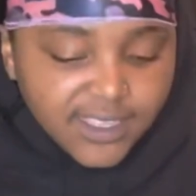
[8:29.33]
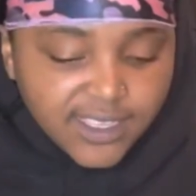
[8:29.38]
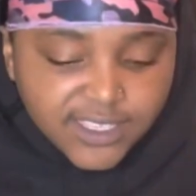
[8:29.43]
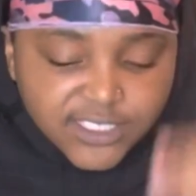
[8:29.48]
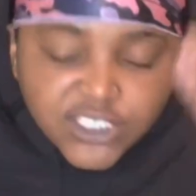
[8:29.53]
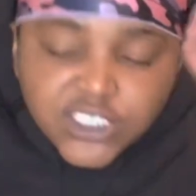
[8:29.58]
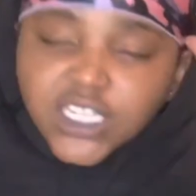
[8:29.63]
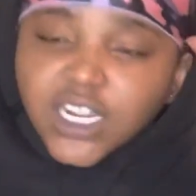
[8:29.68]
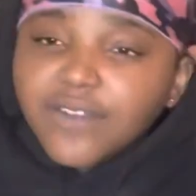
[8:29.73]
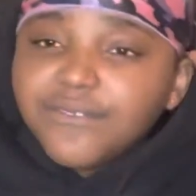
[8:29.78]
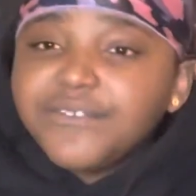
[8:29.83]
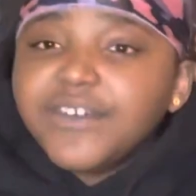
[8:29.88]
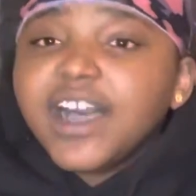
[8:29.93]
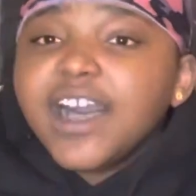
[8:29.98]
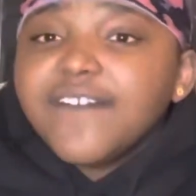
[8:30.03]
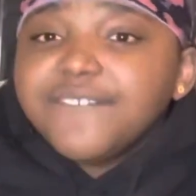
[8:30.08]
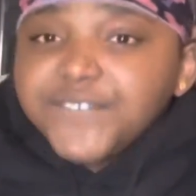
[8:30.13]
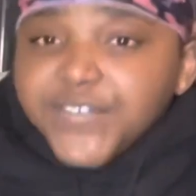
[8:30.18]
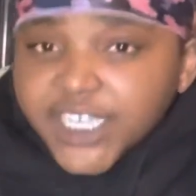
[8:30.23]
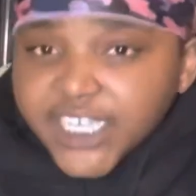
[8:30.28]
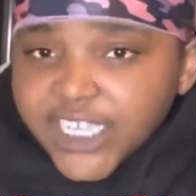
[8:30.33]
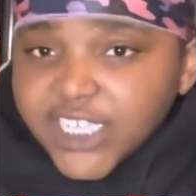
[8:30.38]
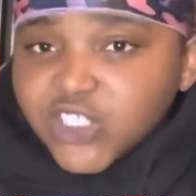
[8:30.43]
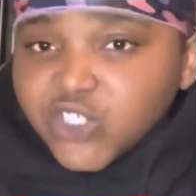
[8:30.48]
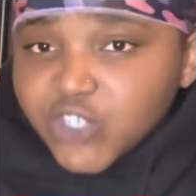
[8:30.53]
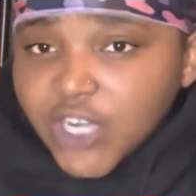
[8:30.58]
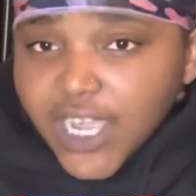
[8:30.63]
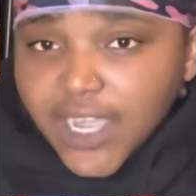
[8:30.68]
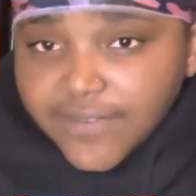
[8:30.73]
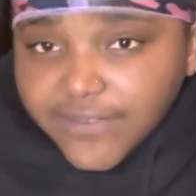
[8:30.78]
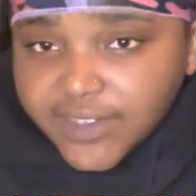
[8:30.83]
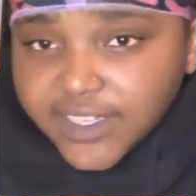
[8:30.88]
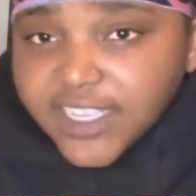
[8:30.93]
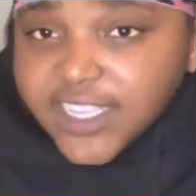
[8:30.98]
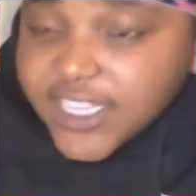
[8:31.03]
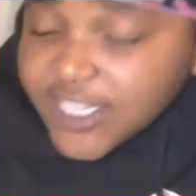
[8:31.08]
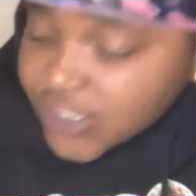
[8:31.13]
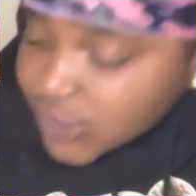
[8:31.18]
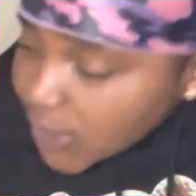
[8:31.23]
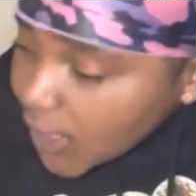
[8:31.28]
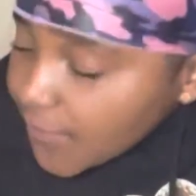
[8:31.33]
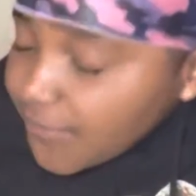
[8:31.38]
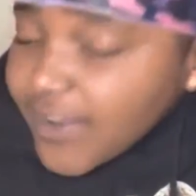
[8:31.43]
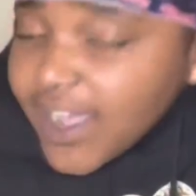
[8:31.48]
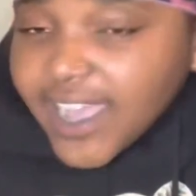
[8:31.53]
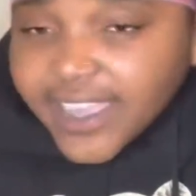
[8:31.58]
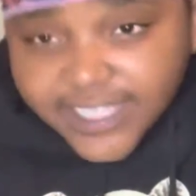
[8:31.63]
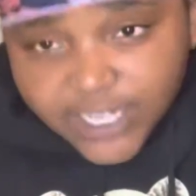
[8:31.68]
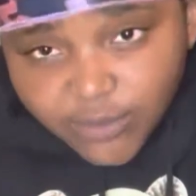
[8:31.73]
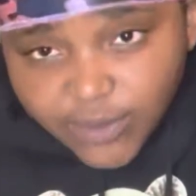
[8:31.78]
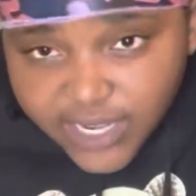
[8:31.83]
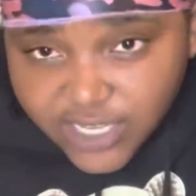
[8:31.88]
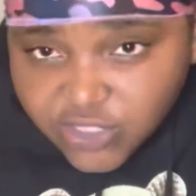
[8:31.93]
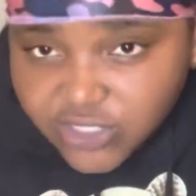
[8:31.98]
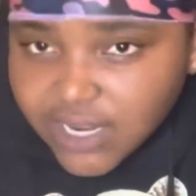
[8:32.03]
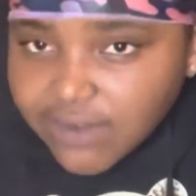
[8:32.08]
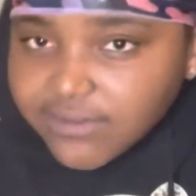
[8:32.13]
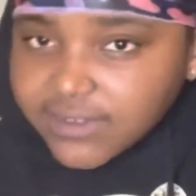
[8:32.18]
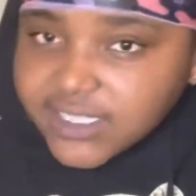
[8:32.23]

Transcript: Certified fucking driver. Certified getaway driver.